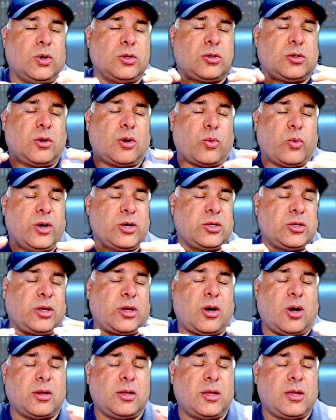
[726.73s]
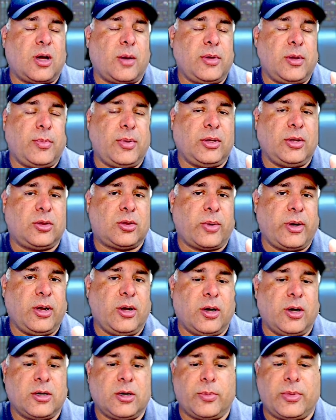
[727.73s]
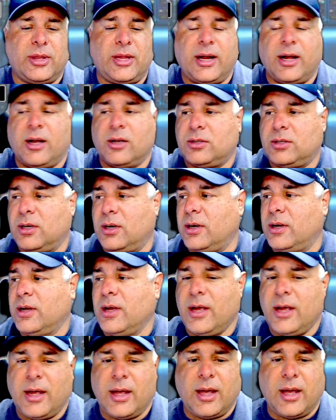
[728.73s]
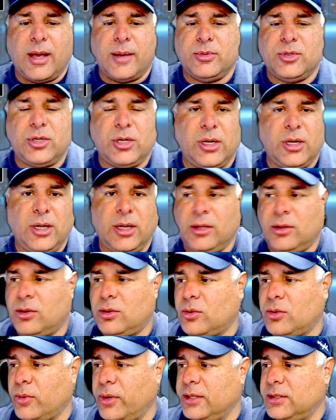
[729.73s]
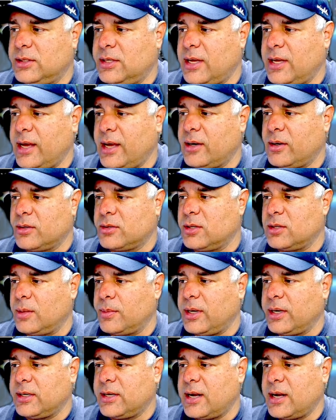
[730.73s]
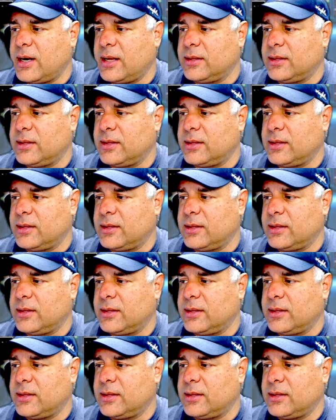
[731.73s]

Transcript: originally called WB300, but now it's the MG310 or something like that.